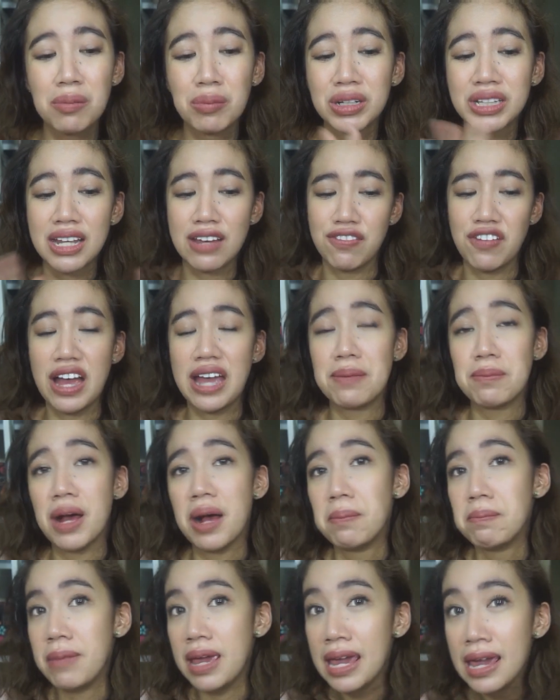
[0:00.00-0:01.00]
But if I'm
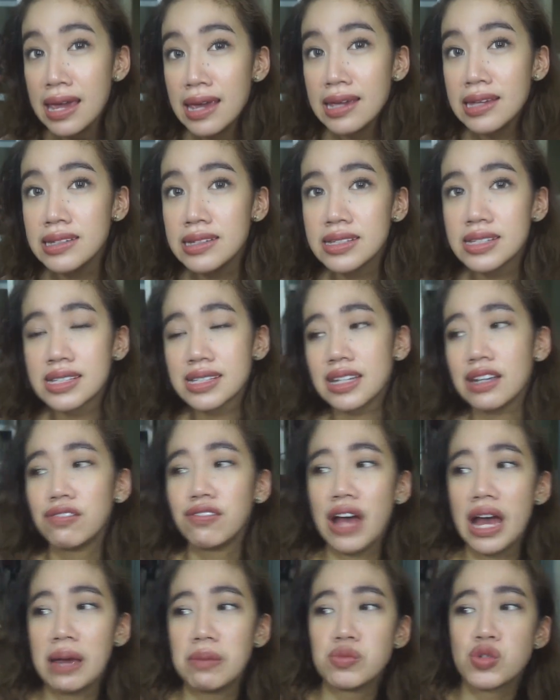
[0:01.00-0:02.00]
amazed,
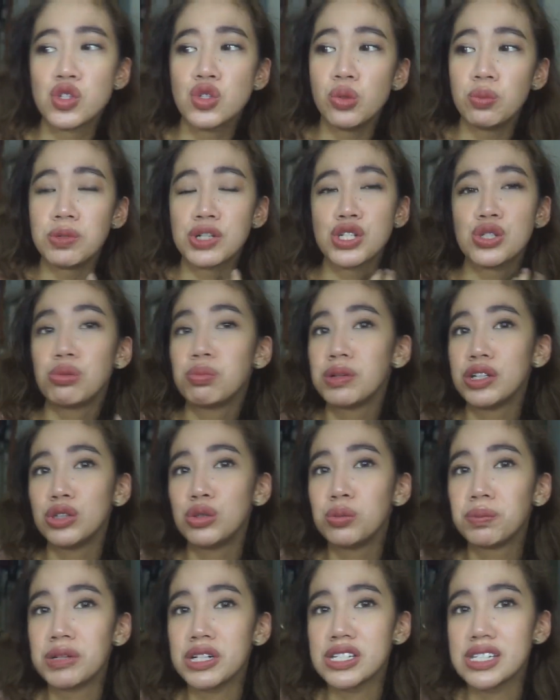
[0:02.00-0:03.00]
if I'm super, super
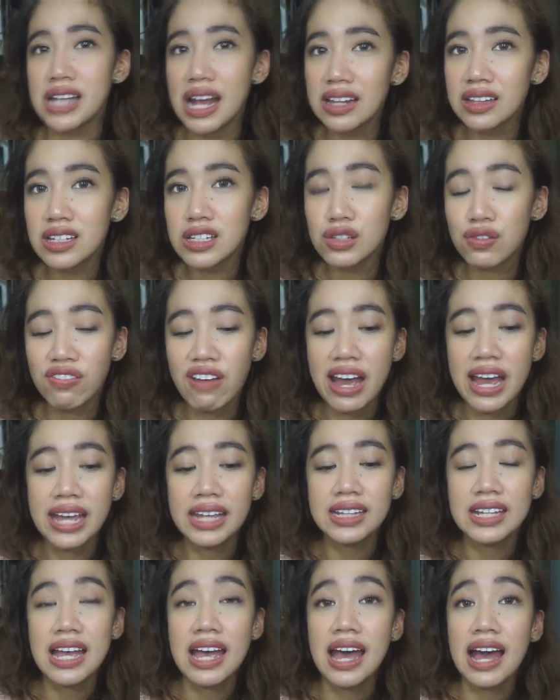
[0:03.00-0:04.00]
duper
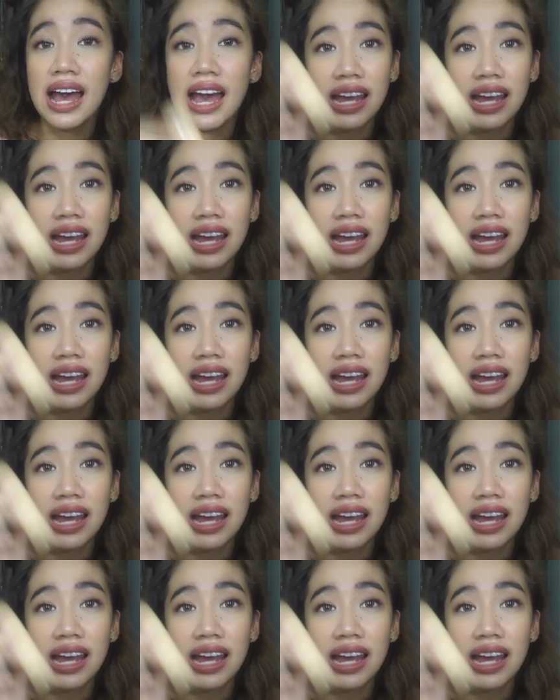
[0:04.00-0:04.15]
satisfied,